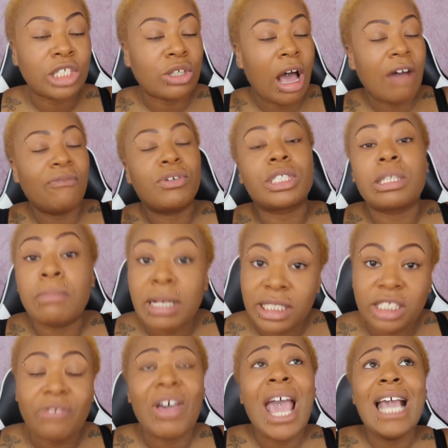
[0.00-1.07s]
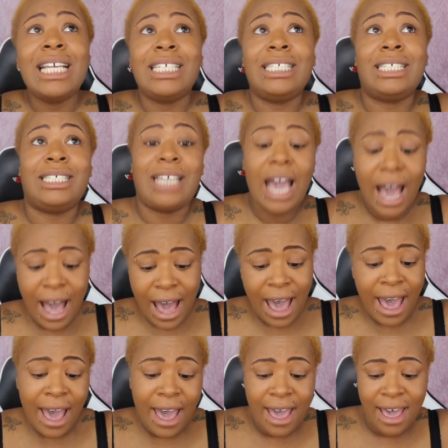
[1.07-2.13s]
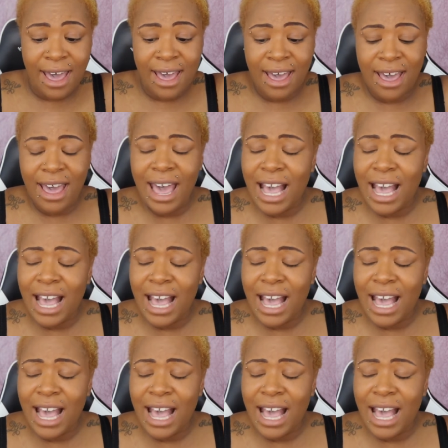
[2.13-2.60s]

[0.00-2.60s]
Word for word: so I thought to myself yeah eh, eh, eh,